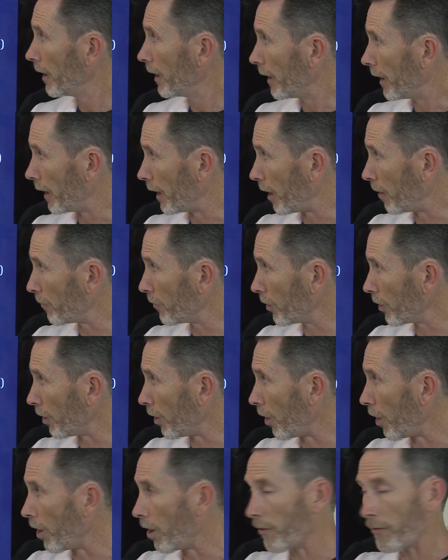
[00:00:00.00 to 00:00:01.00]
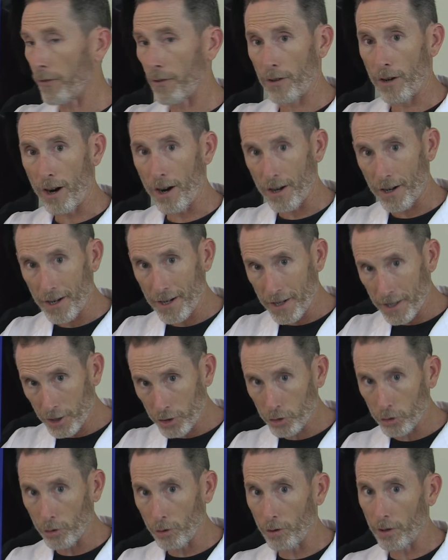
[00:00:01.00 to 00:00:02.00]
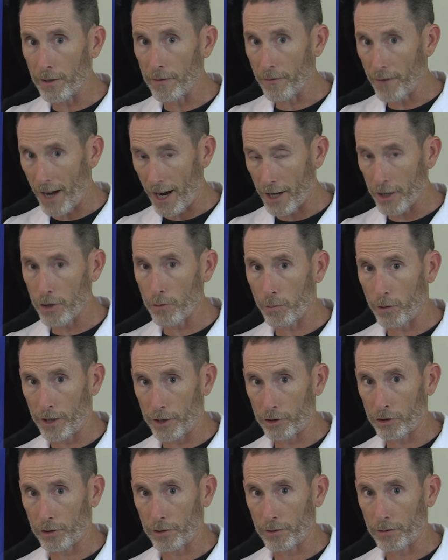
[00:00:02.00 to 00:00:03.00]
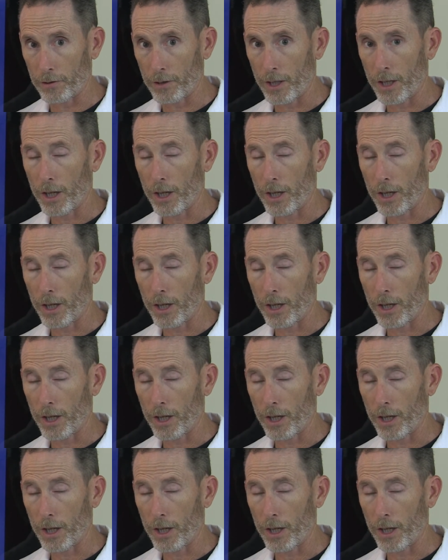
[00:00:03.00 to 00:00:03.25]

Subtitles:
And I'm going to offer our initial evaluation,